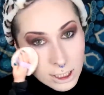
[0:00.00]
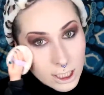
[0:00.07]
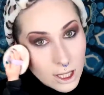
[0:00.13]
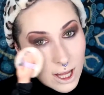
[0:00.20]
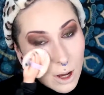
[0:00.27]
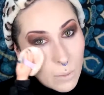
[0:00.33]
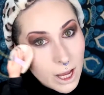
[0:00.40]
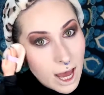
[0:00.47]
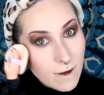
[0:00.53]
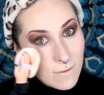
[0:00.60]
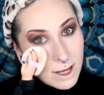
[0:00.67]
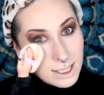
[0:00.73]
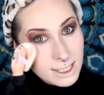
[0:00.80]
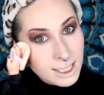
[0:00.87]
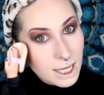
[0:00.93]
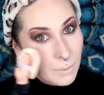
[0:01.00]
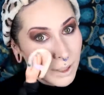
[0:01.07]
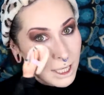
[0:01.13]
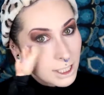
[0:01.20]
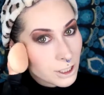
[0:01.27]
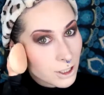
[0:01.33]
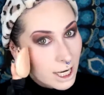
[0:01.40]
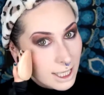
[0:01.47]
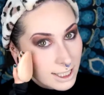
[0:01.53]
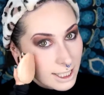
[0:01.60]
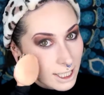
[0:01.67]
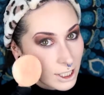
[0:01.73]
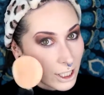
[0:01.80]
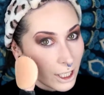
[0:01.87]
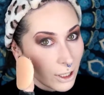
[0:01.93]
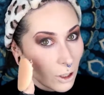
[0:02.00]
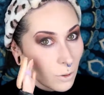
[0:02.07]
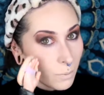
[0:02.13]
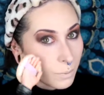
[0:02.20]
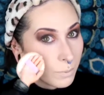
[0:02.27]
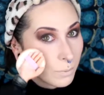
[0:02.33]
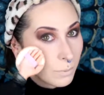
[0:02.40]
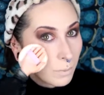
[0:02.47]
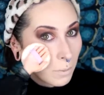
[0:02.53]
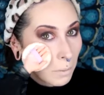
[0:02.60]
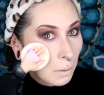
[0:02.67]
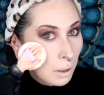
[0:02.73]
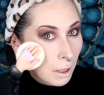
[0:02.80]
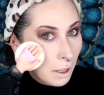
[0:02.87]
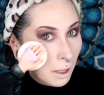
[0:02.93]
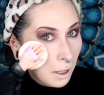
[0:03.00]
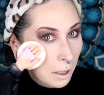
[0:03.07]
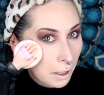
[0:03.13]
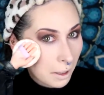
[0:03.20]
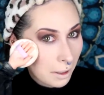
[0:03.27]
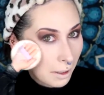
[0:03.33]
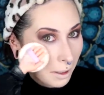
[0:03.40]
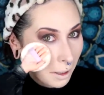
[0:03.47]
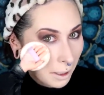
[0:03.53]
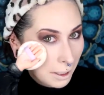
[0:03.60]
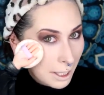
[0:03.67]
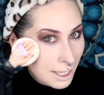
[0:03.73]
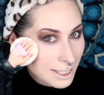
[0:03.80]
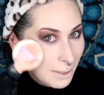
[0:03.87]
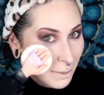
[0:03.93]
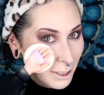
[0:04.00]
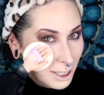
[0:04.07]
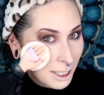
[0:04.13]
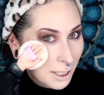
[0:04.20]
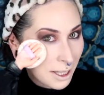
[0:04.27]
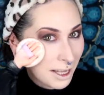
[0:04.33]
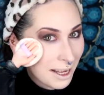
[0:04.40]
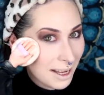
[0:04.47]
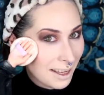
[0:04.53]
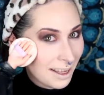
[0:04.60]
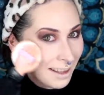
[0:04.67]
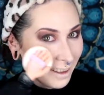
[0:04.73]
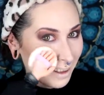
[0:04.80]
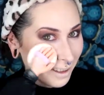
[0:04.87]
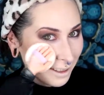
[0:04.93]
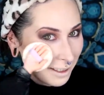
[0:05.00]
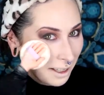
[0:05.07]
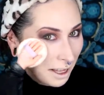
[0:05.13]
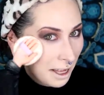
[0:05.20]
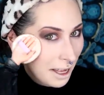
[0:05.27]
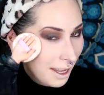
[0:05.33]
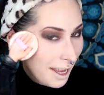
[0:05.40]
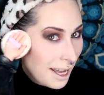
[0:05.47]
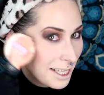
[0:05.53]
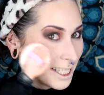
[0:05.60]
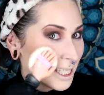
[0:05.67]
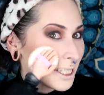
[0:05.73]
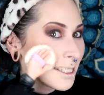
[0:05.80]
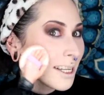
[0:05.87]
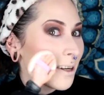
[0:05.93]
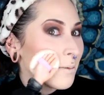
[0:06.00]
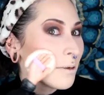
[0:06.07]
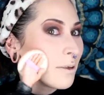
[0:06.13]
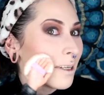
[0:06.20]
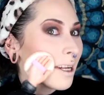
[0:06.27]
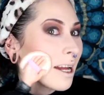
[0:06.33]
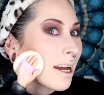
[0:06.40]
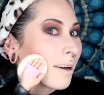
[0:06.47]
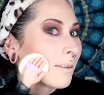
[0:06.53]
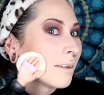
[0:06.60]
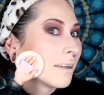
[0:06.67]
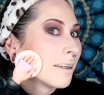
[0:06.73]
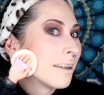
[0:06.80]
so that we have a seamless transition. Oh. Guess I'm using, guess this is how I'm doing now.